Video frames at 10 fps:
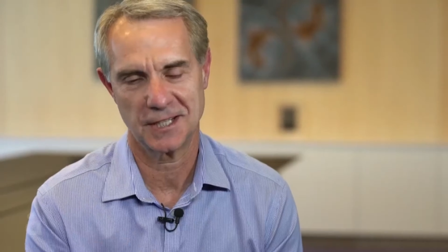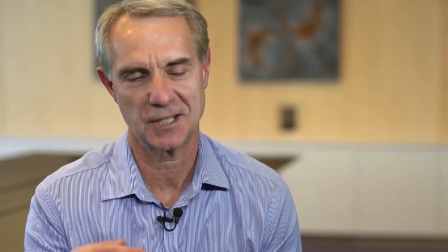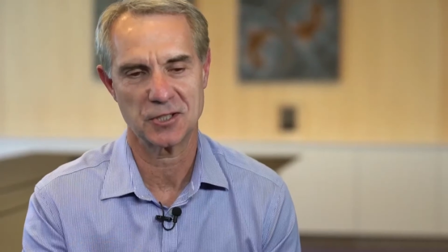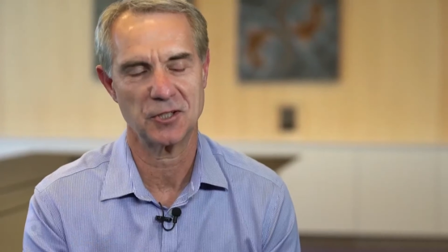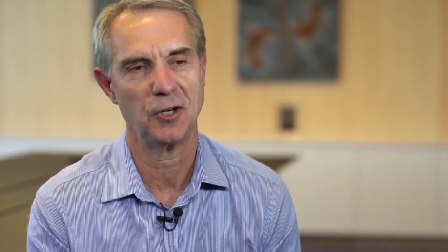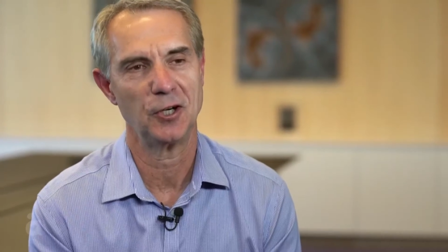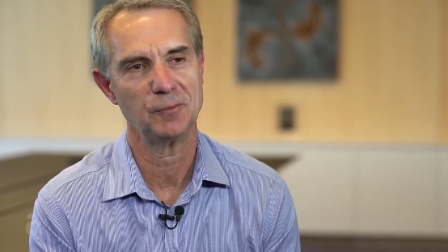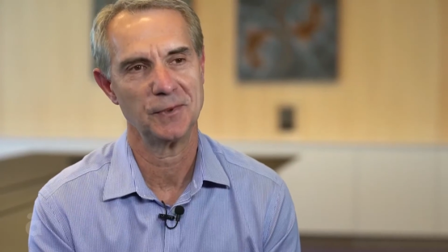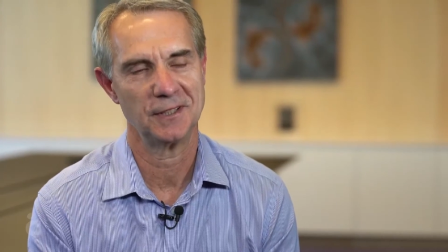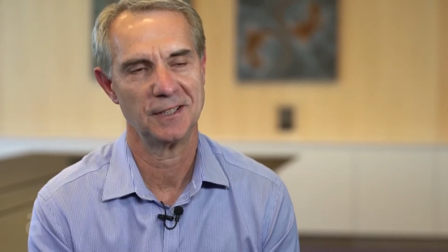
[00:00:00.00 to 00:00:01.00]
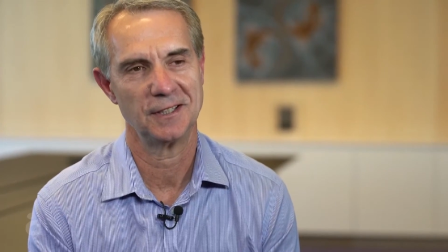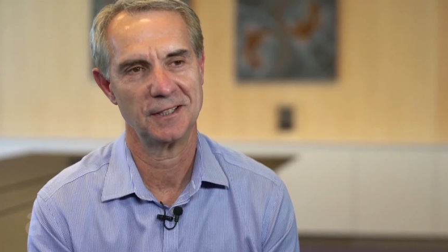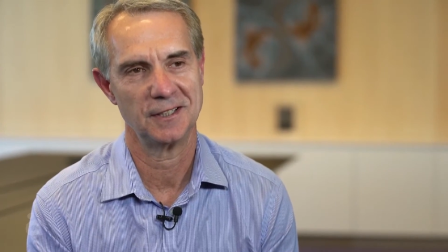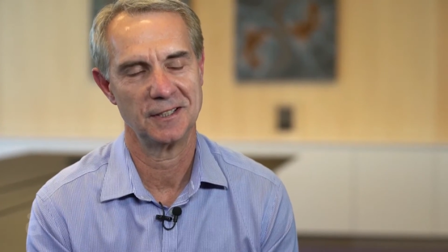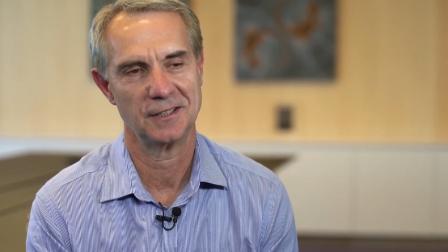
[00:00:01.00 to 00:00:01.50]
takes time and,
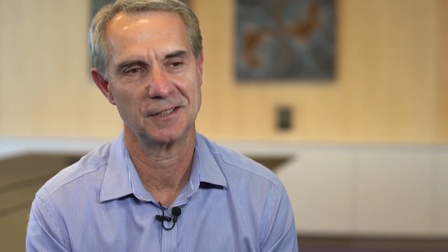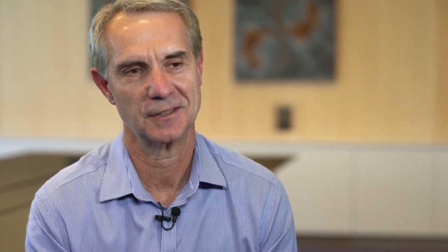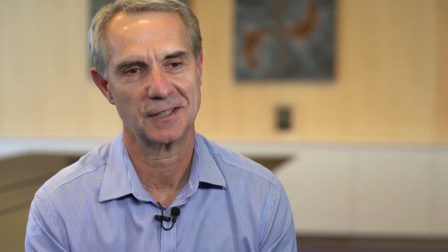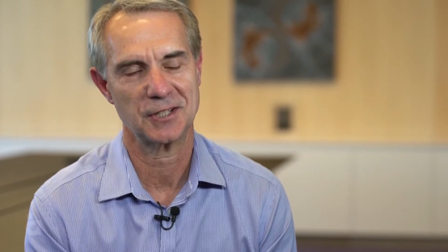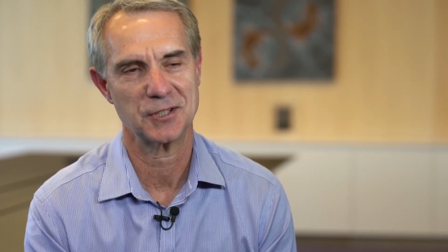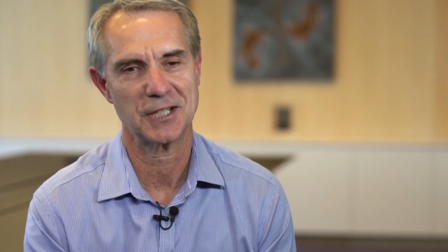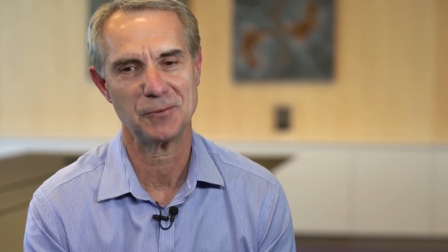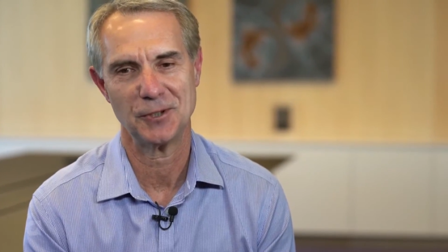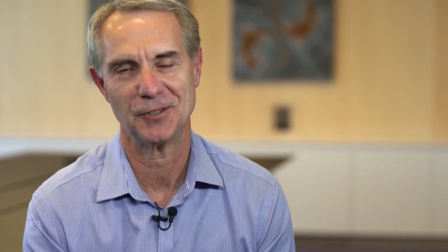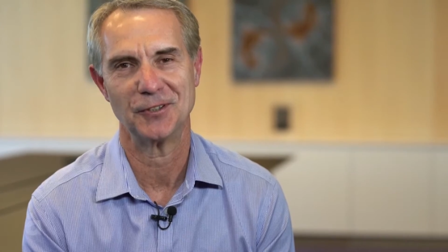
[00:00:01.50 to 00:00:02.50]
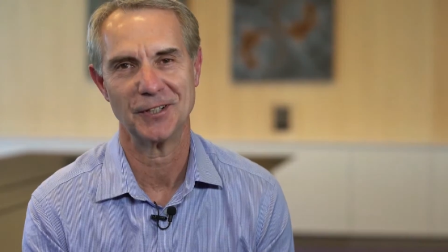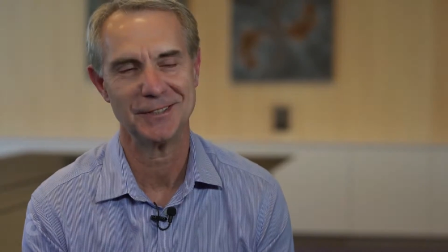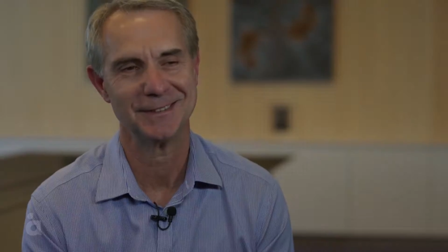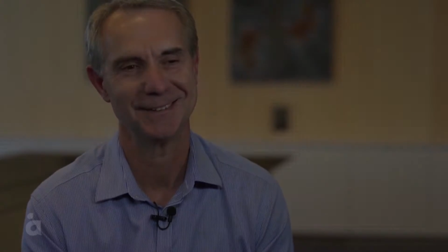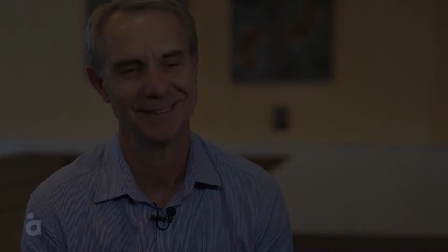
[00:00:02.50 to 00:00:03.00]
and, and it catches up with you, I guess.